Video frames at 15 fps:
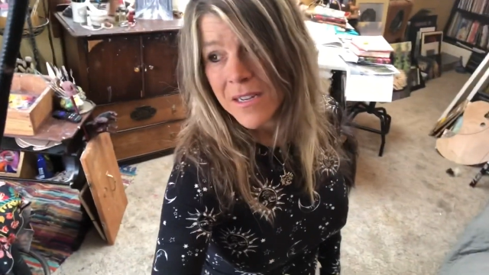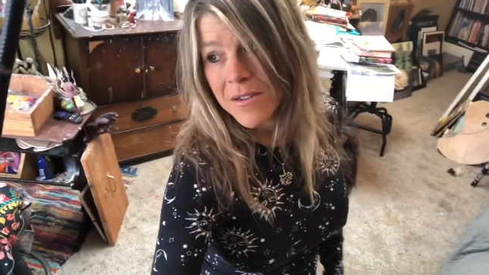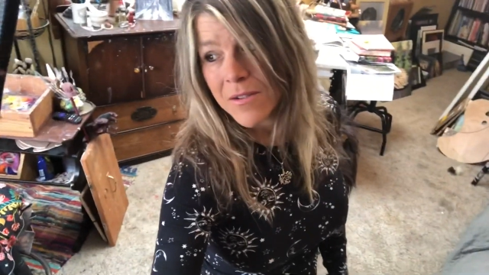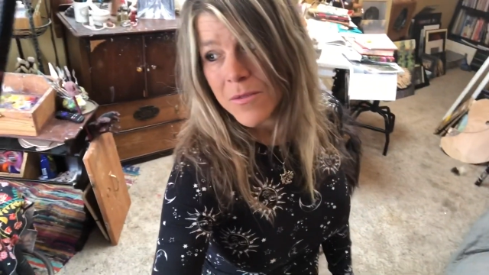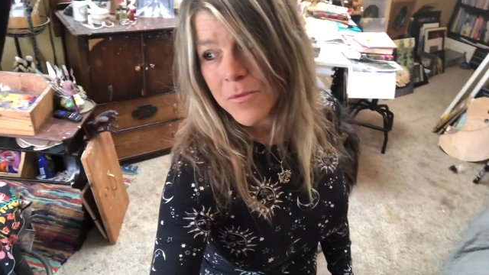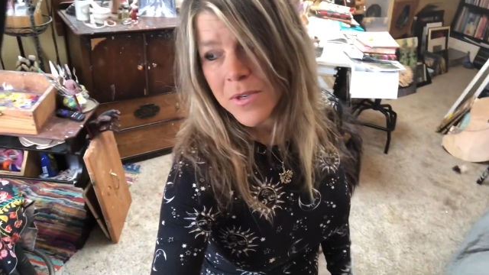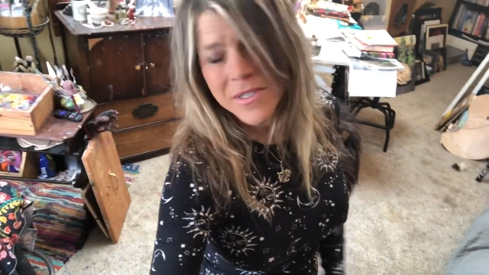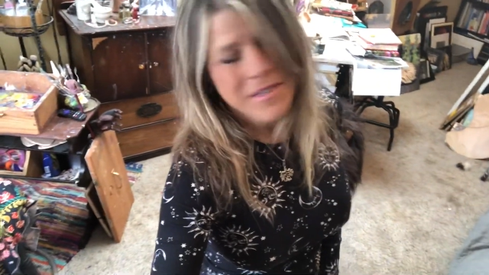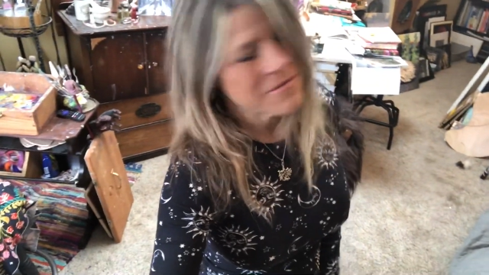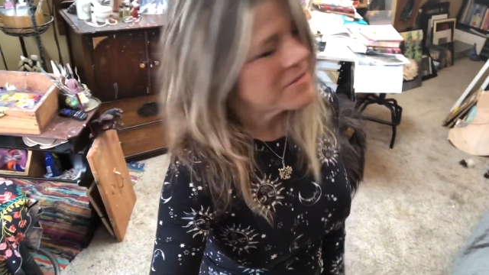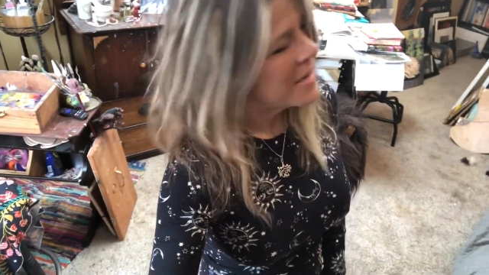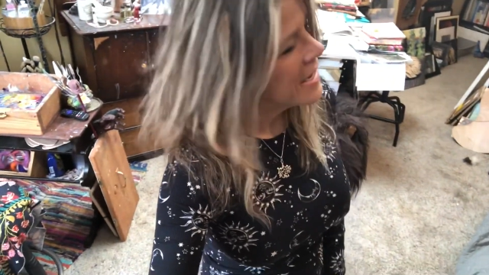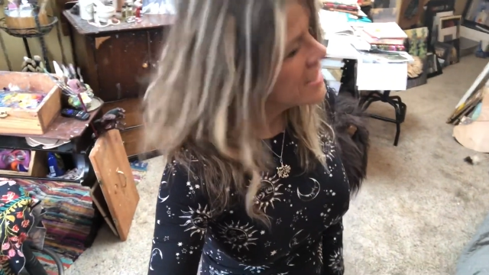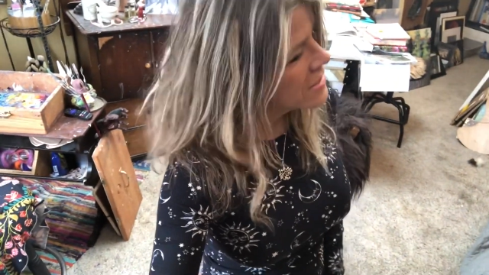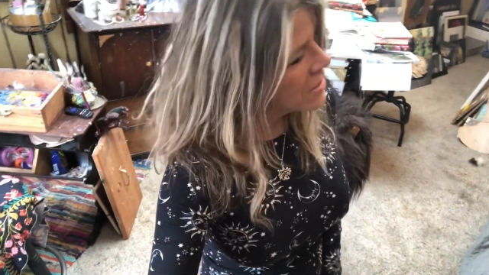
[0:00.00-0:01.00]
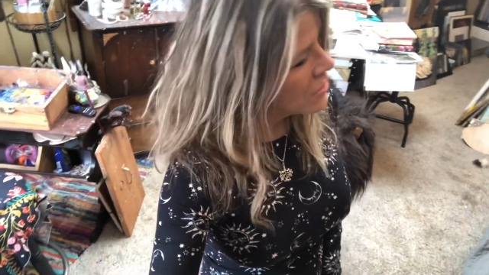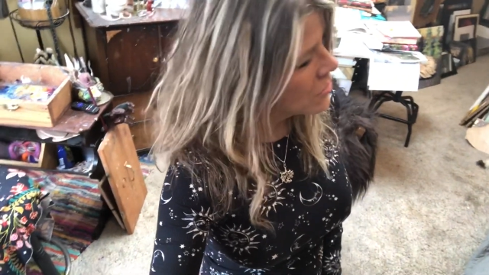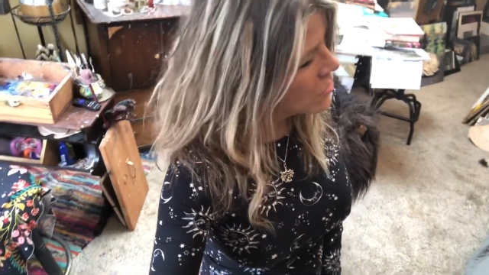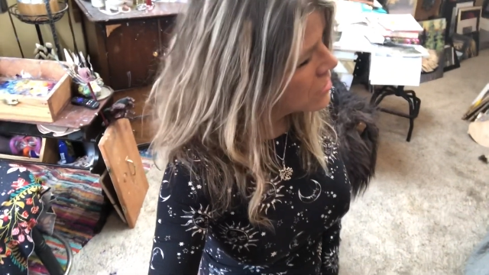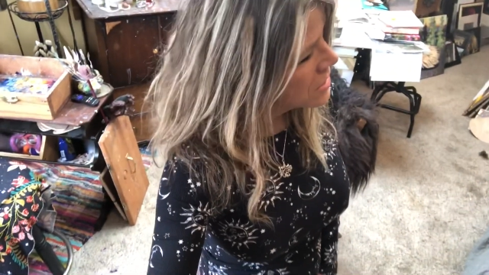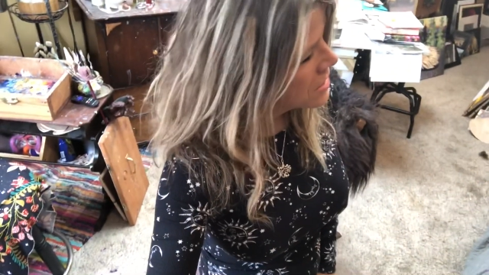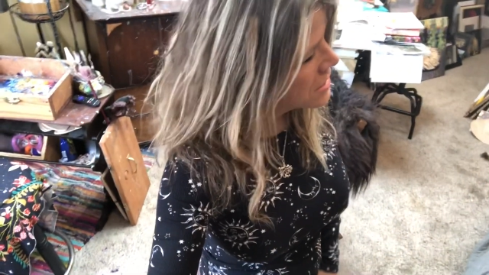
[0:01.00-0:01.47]
Was it Van
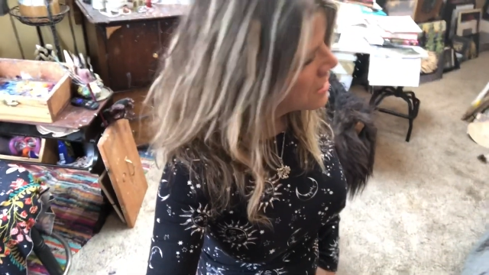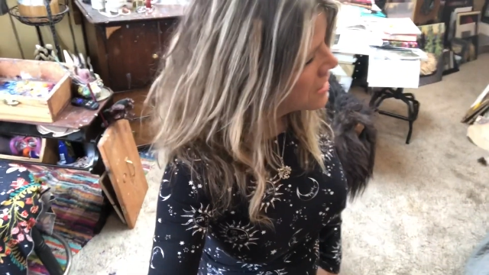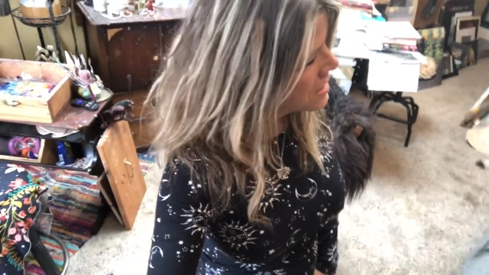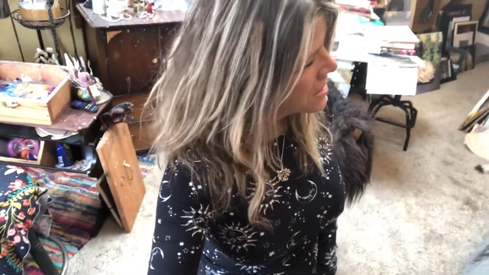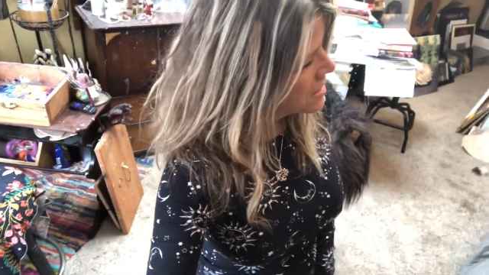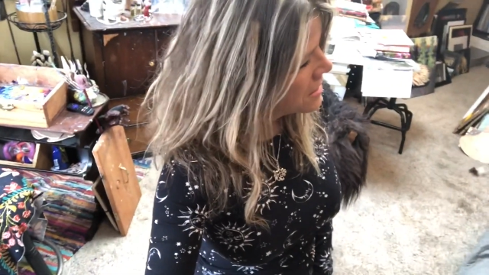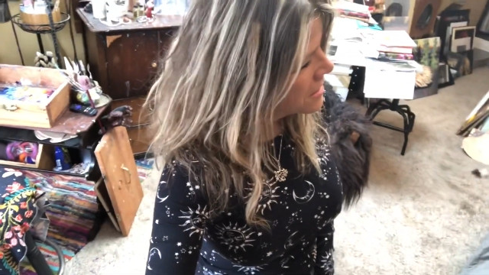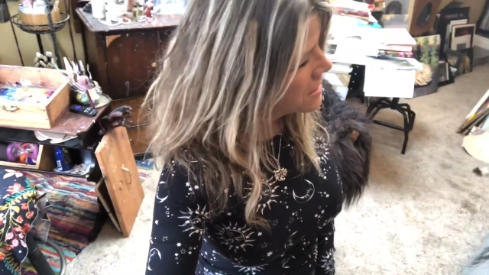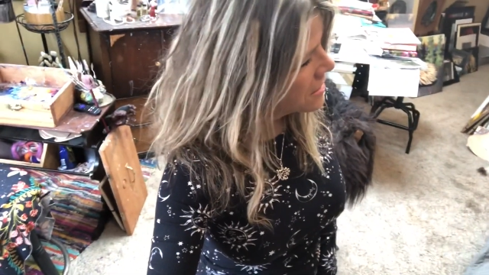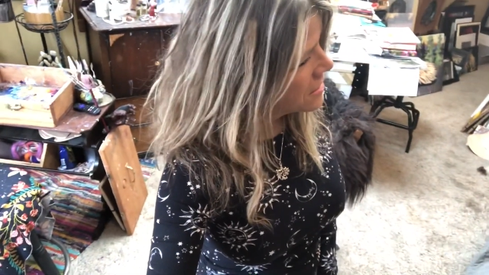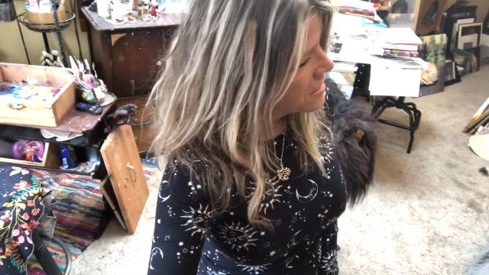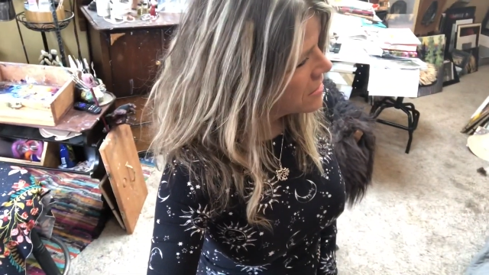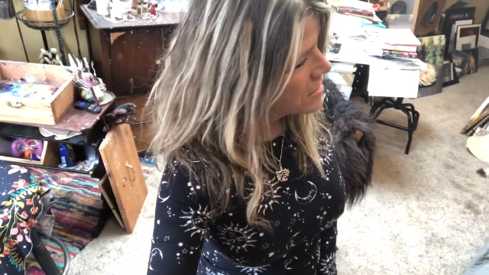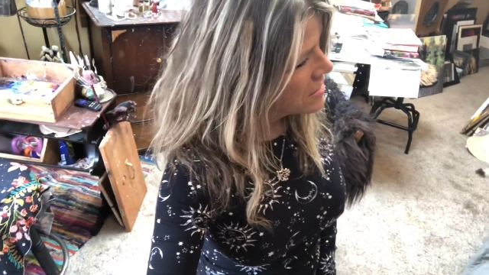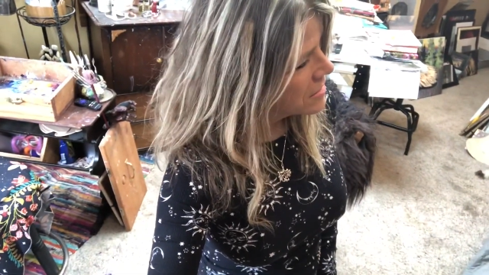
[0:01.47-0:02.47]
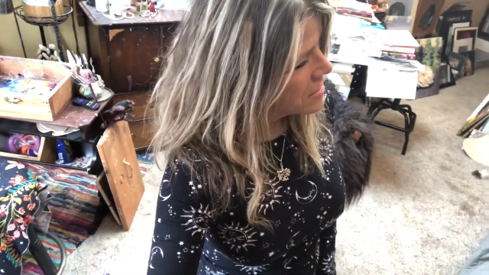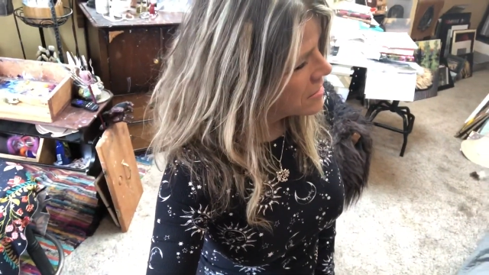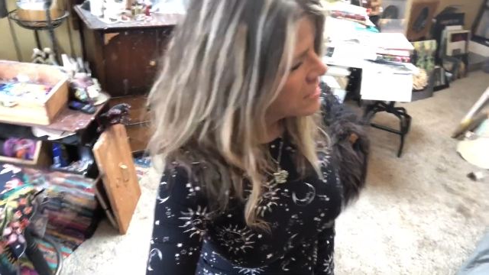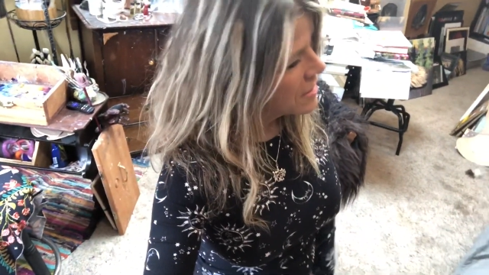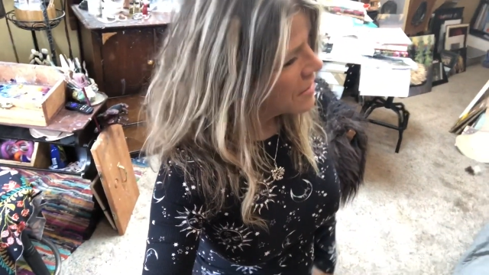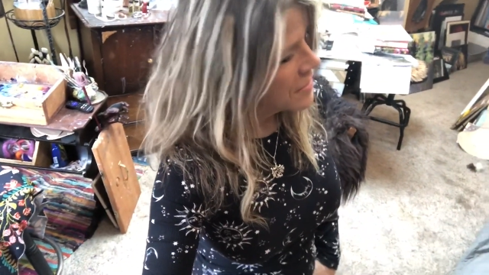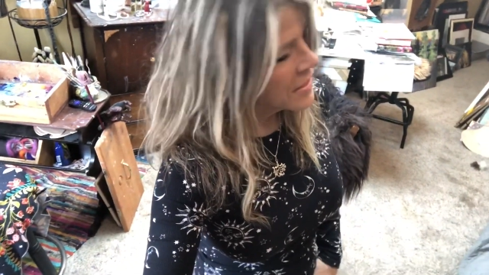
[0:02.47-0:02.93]
Gogh? I